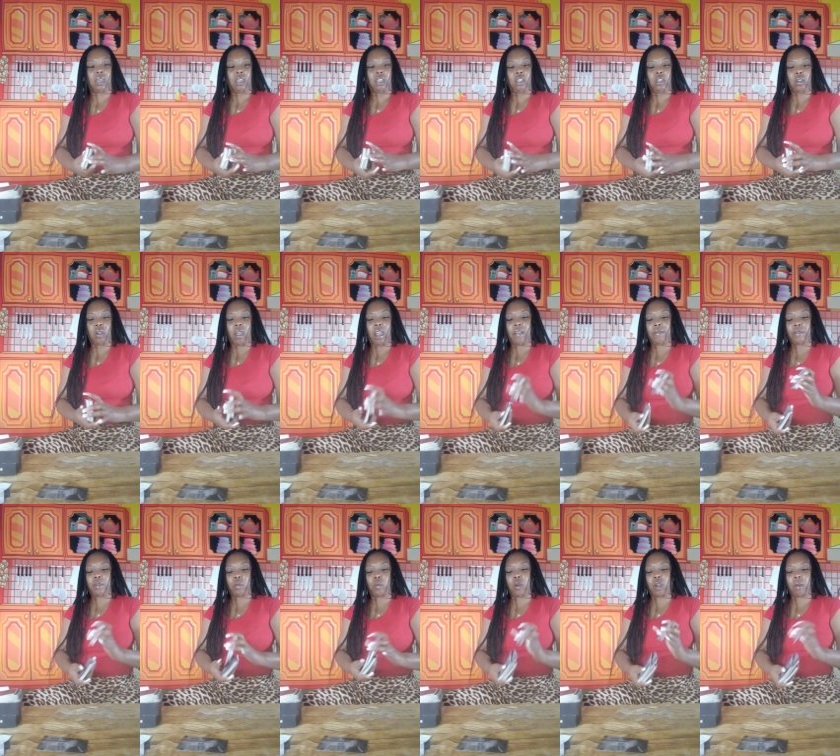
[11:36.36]
You don't
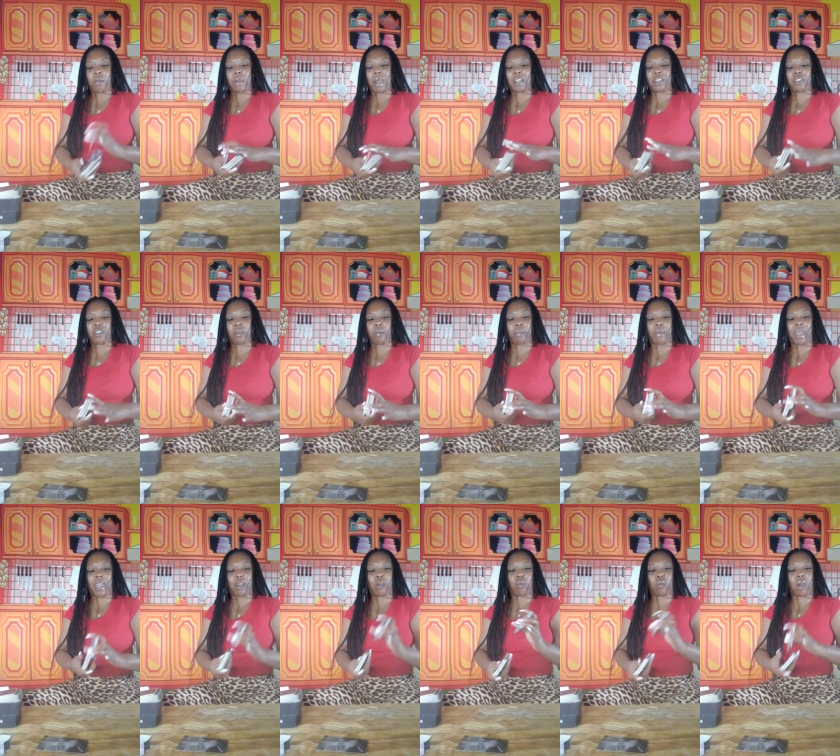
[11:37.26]
have to worry about your
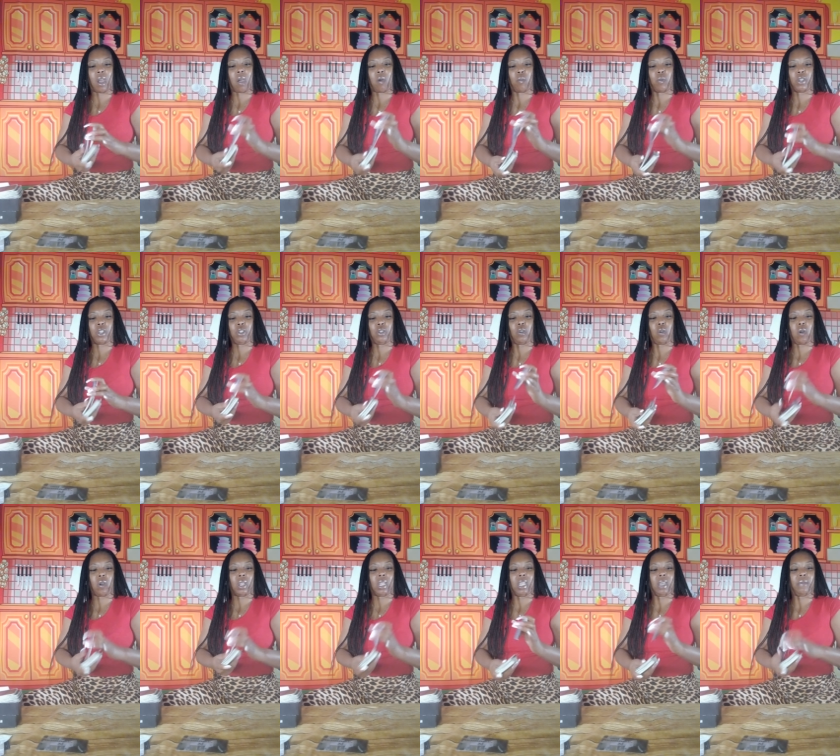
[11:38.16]
background when you
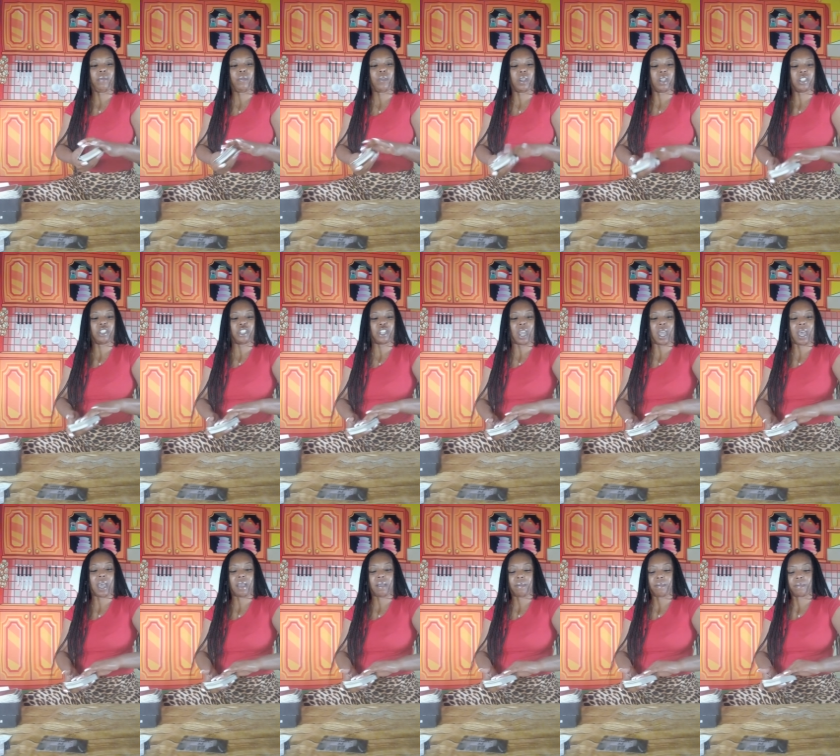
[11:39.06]
go and look for a
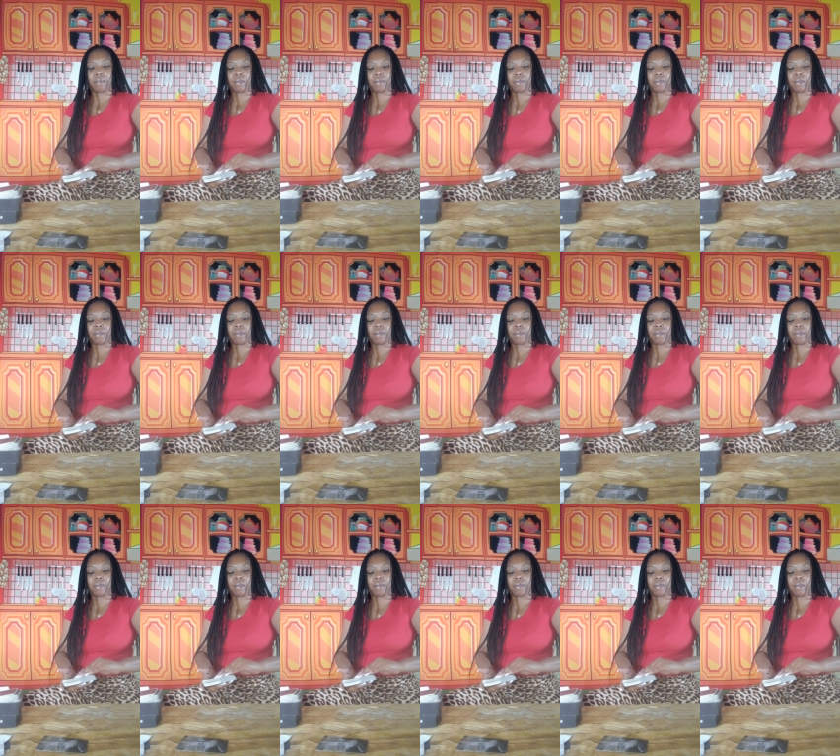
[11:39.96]
job.